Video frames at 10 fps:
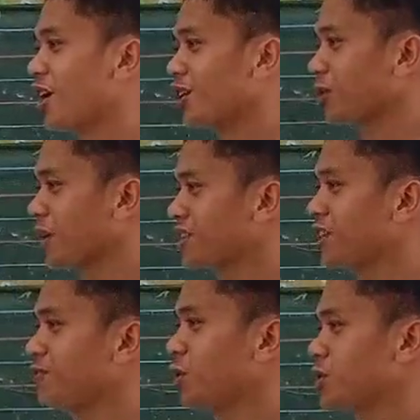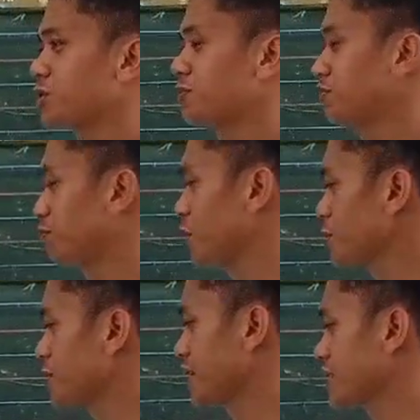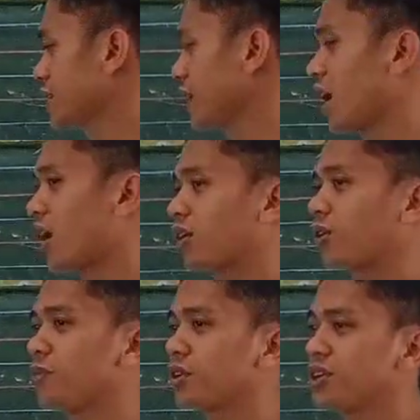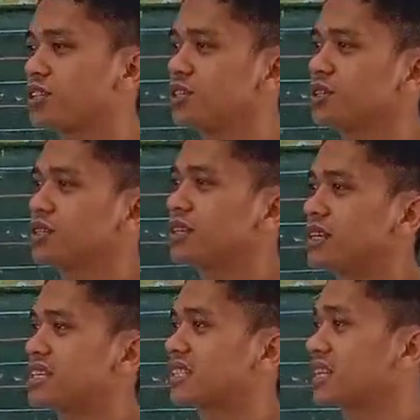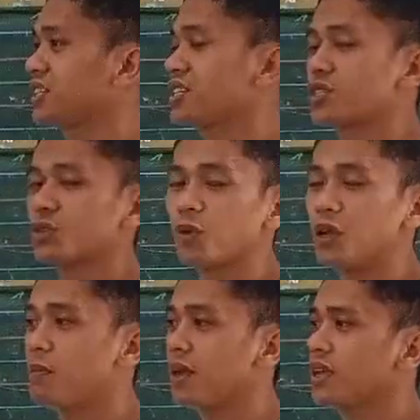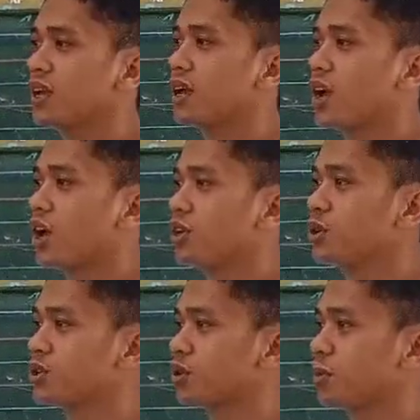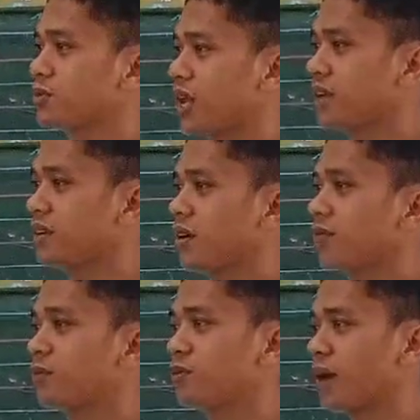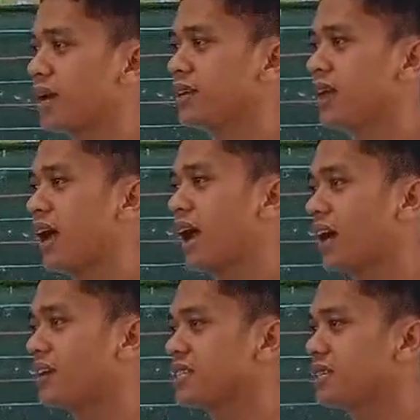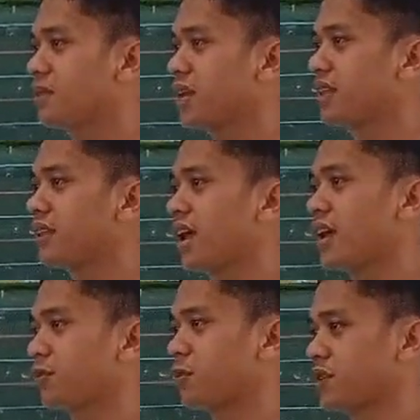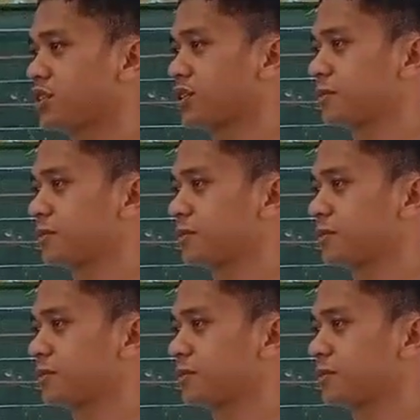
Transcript: To achieve those purposes, communication strategies will be used to obtain, provide, and disseminate information.